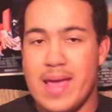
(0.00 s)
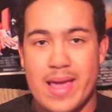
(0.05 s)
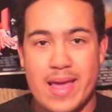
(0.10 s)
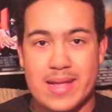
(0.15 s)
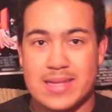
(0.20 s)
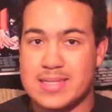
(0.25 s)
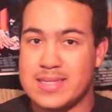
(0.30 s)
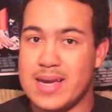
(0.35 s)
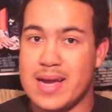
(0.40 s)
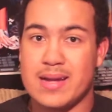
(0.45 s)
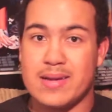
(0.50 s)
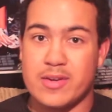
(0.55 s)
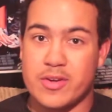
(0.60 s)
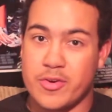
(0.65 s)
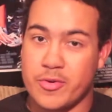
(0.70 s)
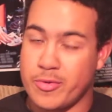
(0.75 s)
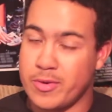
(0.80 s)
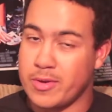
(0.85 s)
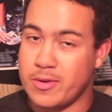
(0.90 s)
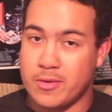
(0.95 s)
it's gotten
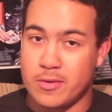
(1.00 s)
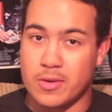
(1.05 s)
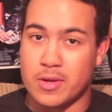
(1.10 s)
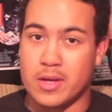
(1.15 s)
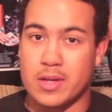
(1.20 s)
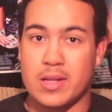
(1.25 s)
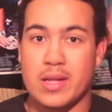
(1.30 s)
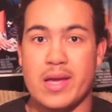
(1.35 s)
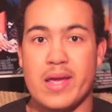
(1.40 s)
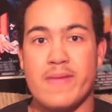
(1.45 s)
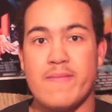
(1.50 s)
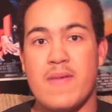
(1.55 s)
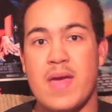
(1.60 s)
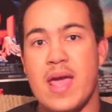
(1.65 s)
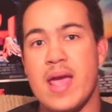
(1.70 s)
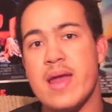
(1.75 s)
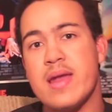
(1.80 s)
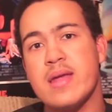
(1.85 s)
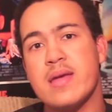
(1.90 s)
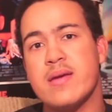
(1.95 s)
critical acclaim,
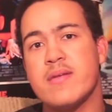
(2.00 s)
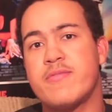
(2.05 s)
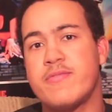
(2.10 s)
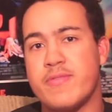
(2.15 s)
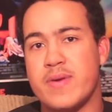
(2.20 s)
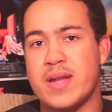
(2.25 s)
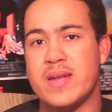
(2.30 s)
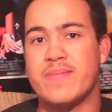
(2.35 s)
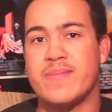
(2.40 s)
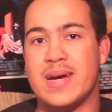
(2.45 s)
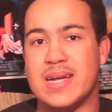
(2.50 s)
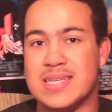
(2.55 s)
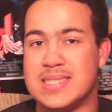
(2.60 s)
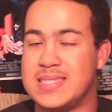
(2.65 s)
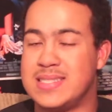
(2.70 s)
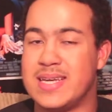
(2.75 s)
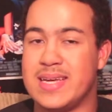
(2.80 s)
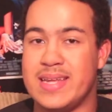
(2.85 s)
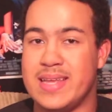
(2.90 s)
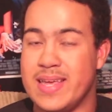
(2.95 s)
and a good friend of mine
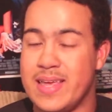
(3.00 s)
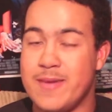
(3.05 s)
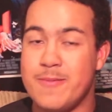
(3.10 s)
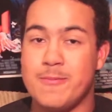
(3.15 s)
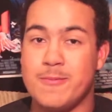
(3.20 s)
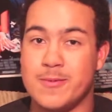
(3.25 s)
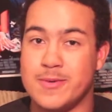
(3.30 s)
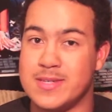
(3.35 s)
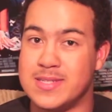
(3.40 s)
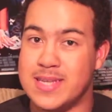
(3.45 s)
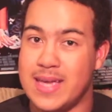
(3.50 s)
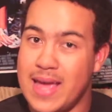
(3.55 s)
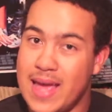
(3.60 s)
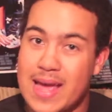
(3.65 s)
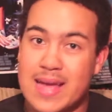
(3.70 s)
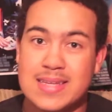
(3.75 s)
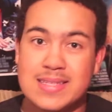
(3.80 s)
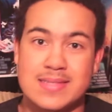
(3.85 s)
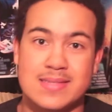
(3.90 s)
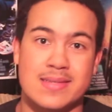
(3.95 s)
said it was
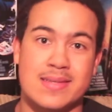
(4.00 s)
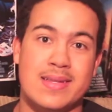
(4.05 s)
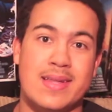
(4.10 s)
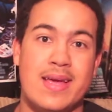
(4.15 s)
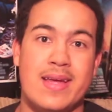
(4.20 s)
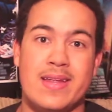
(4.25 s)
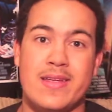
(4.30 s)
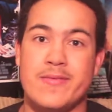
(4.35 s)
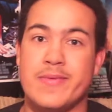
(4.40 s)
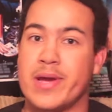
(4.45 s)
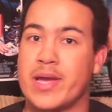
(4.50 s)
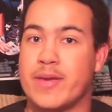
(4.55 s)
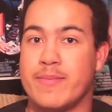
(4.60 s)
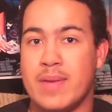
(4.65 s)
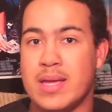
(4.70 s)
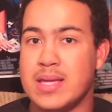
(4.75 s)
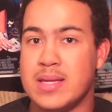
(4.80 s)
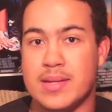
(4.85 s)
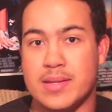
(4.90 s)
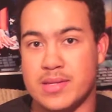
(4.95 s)
excellent, and he
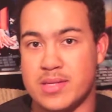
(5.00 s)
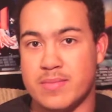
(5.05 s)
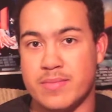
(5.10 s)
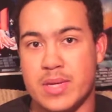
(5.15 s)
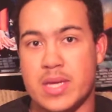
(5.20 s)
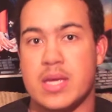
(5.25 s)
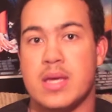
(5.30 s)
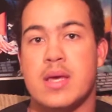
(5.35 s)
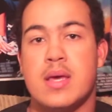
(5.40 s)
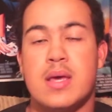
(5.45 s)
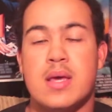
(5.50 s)
recommended it to me.